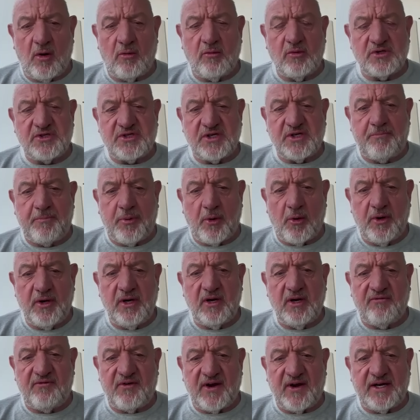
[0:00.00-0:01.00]
What was the
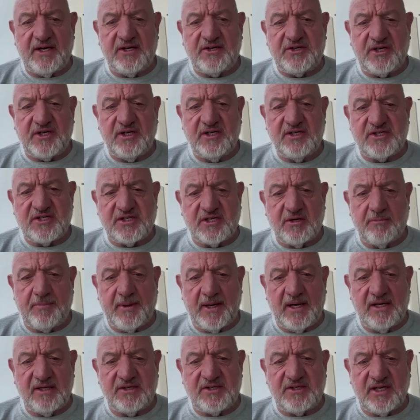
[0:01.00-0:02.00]
point of vanishing
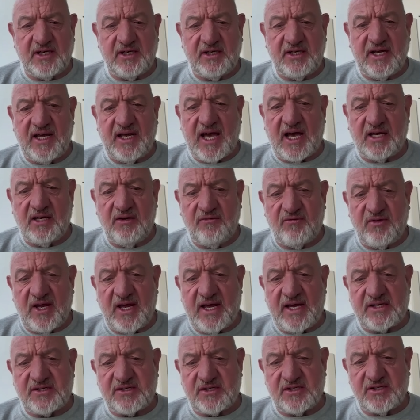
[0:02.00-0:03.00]
stability? The
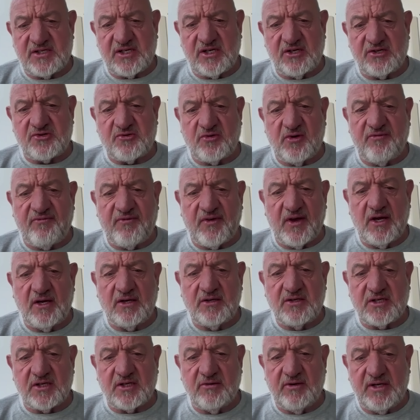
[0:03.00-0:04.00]
AVS, as it's
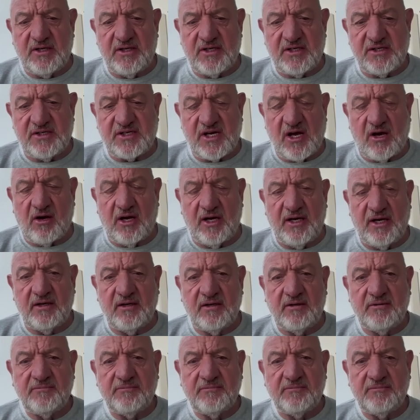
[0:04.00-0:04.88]
referred to in design.